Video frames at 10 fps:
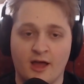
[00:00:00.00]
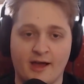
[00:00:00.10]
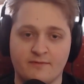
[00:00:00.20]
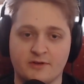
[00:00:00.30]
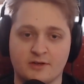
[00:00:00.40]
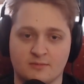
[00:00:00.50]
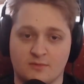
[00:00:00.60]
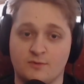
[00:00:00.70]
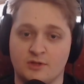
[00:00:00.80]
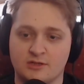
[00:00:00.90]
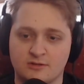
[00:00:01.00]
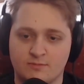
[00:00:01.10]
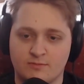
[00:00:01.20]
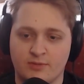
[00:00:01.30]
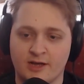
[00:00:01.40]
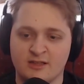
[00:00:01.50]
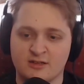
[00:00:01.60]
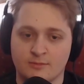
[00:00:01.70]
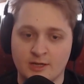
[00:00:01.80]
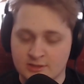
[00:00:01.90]
with his battling
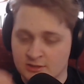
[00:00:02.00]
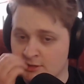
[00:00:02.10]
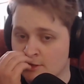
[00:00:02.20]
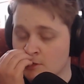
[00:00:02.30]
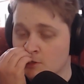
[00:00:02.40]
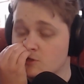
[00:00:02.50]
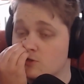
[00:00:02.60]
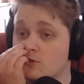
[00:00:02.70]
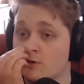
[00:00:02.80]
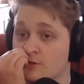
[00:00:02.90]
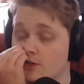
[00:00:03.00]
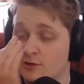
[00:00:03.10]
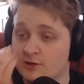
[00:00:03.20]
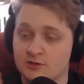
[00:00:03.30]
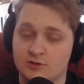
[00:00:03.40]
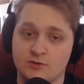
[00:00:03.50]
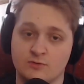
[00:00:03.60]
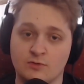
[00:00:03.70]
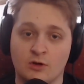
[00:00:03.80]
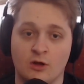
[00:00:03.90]
dementia, struggling
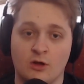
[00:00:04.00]
to